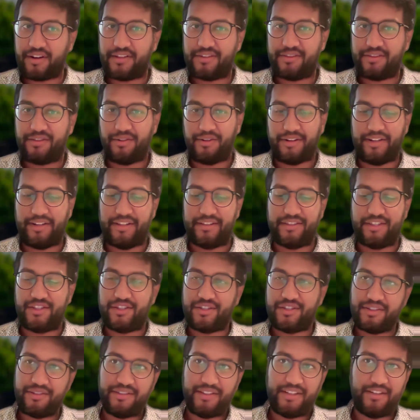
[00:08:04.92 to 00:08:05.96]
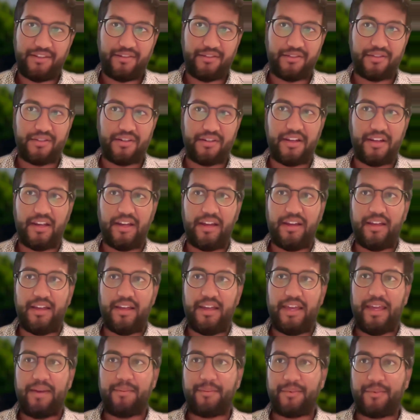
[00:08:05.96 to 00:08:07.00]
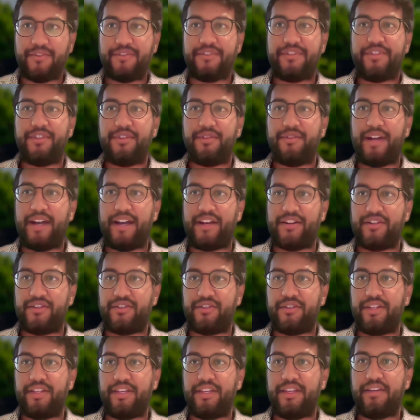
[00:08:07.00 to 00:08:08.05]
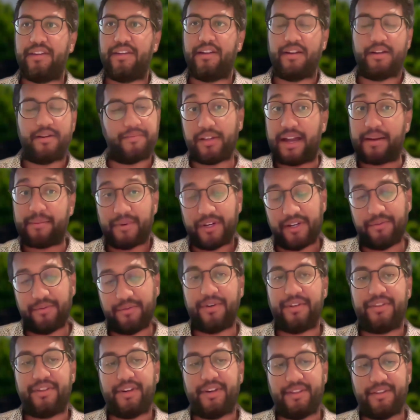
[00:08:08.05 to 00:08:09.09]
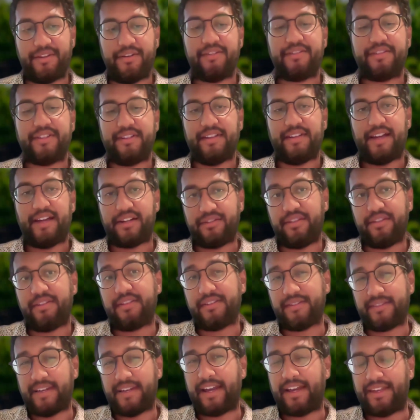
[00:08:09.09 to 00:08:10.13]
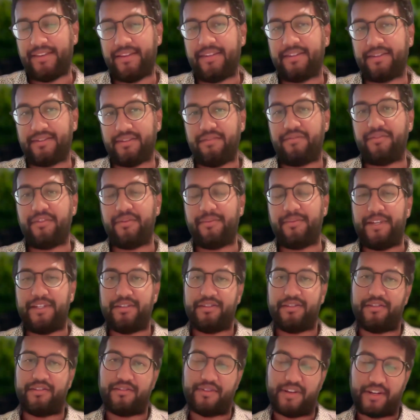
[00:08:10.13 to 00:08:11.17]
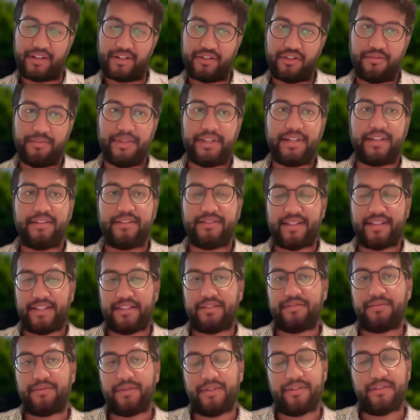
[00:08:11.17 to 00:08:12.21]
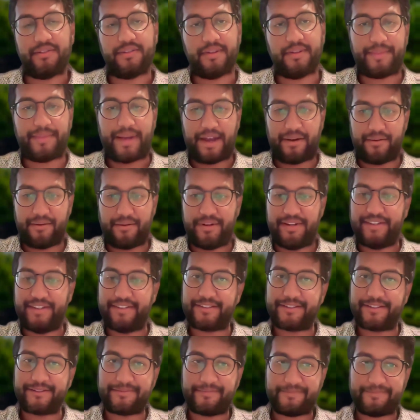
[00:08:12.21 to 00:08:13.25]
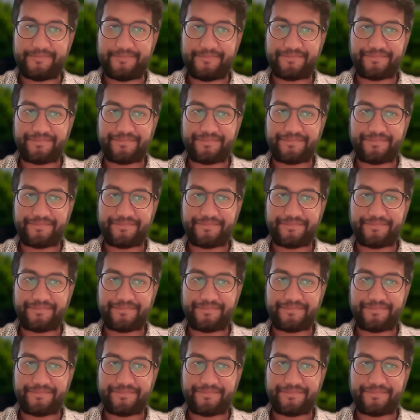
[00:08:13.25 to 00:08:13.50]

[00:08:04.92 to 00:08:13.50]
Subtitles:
across your organization that you're able to actually collaborate with others and actually design this information structure because that's where the power is.